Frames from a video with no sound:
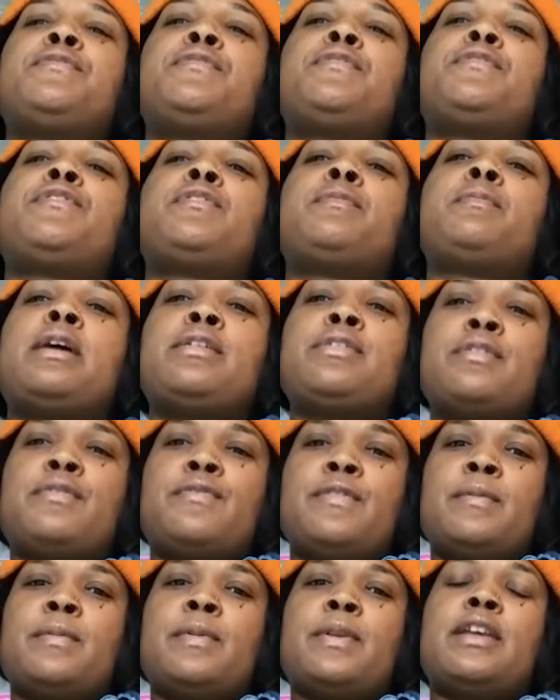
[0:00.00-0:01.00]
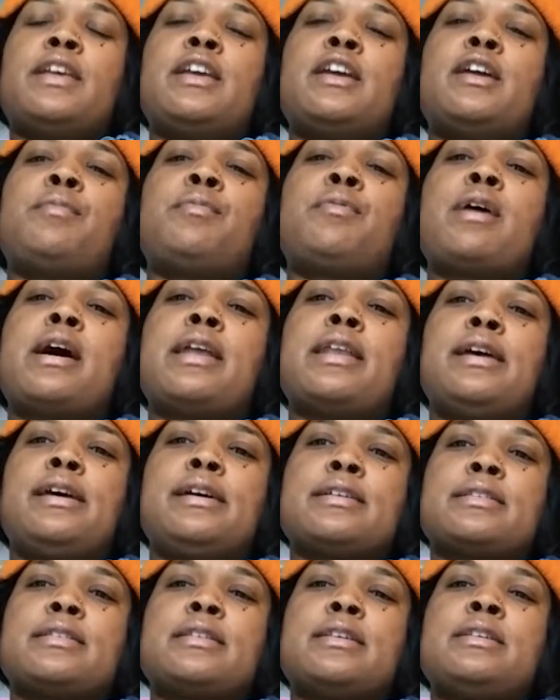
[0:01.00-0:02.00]
from other feminine care
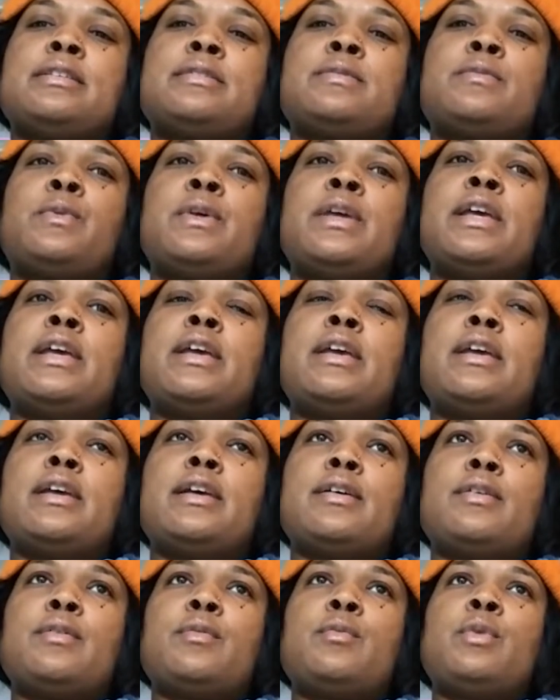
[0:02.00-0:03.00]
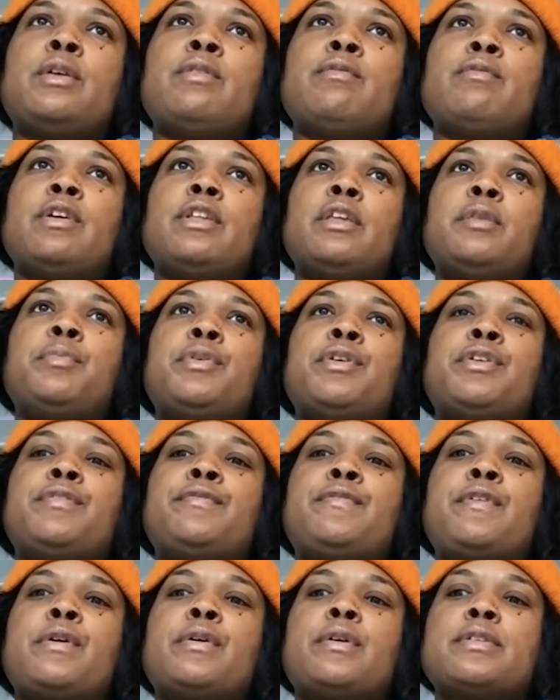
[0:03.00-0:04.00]
products is we really put a
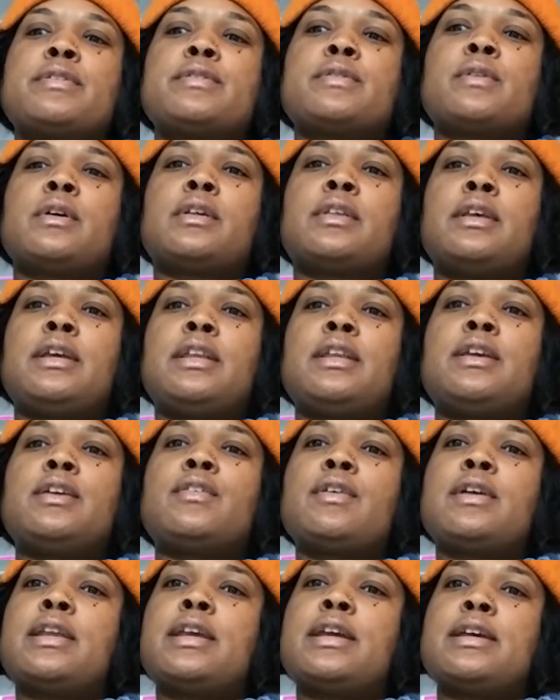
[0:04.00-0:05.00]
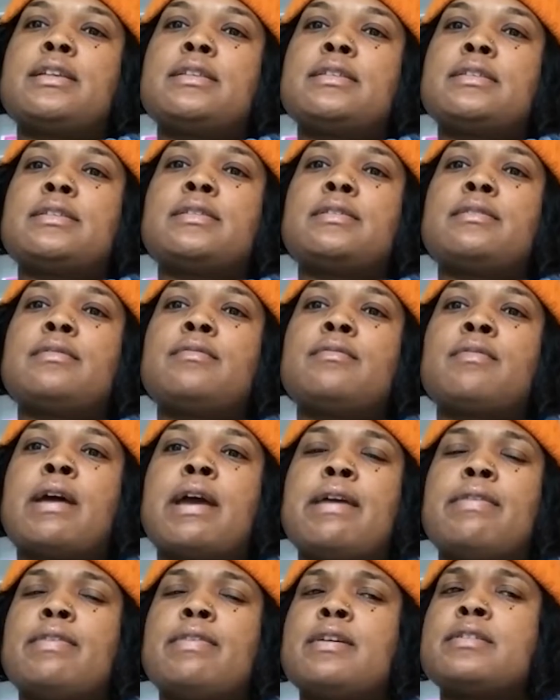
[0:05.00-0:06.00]
focus on clean ingredients, right?
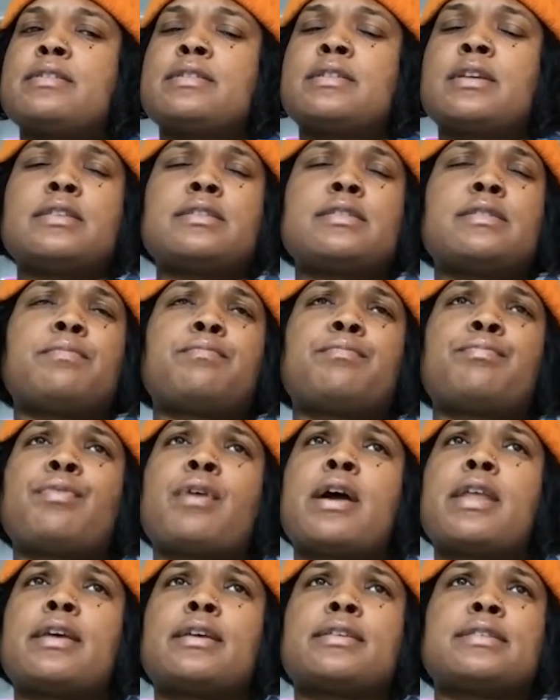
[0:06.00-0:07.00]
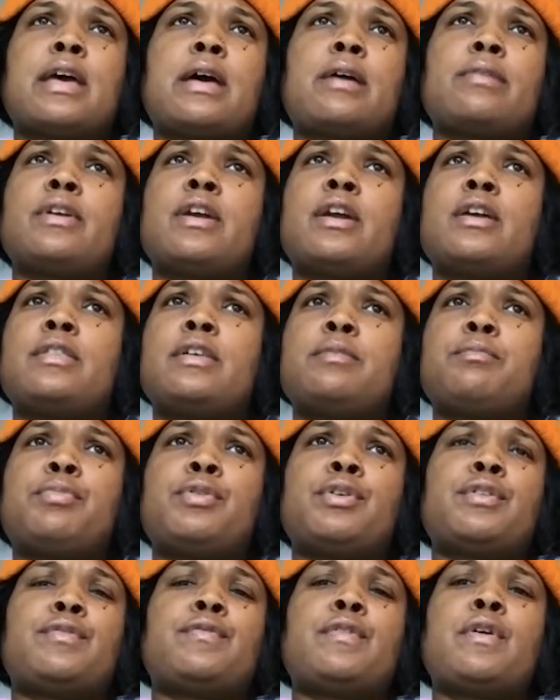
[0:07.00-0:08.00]
There's tons of products out there that put
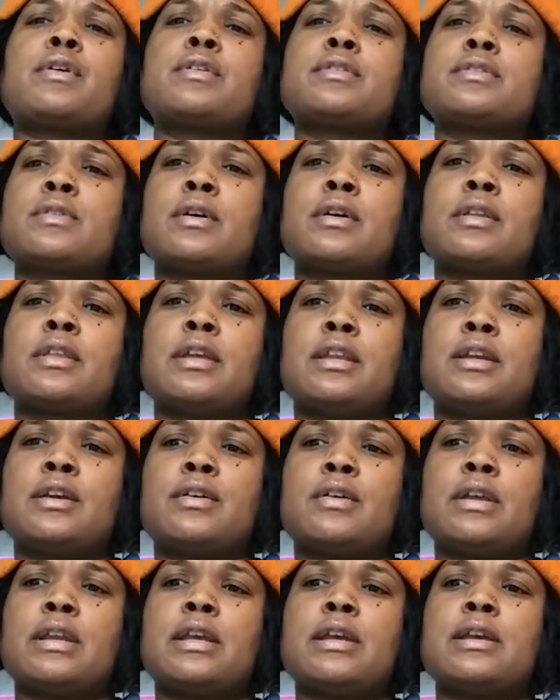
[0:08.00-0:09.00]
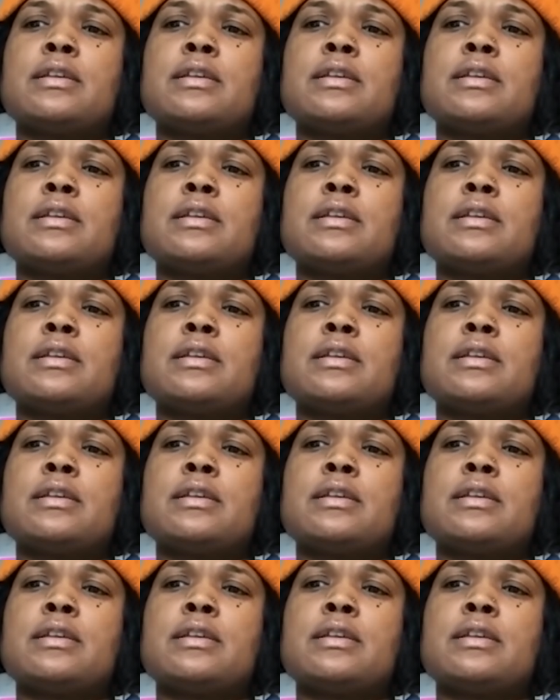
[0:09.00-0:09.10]
a focus on clean ingredients.